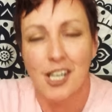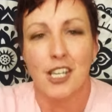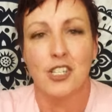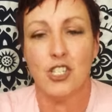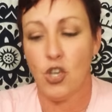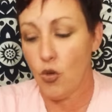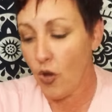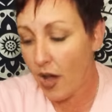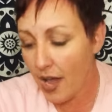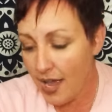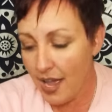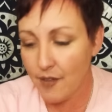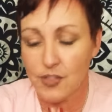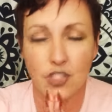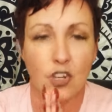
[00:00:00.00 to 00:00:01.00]
So I
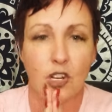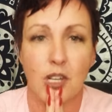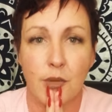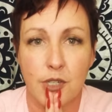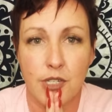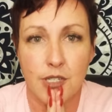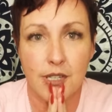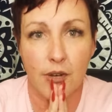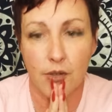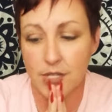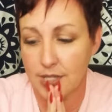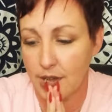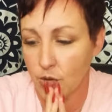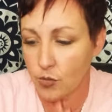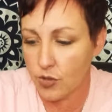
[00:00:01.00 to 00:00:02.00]
have certain images that
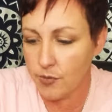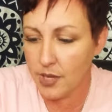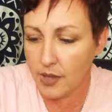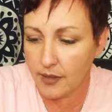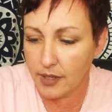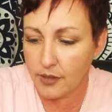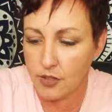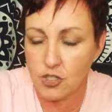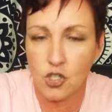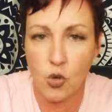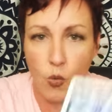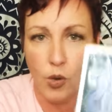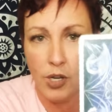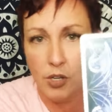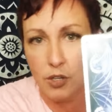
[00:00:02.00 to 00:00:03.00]
resound with me. Like there's no
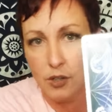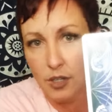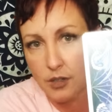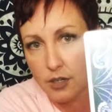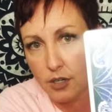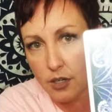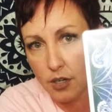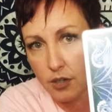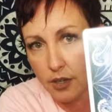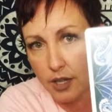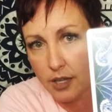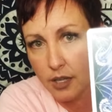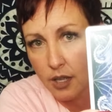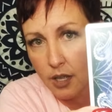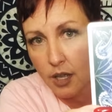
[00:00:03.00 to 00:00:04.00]
wonder that there are
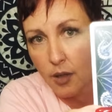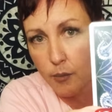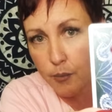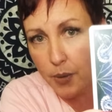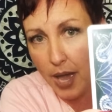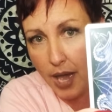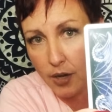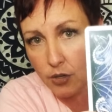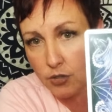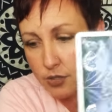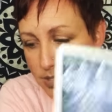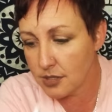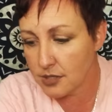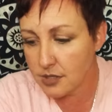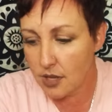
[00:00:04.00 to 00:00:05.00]
like
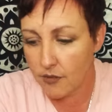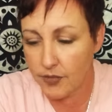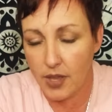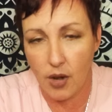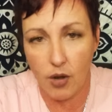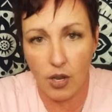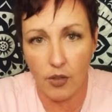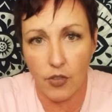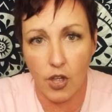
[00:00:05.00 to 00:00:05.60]
patterns and stuff that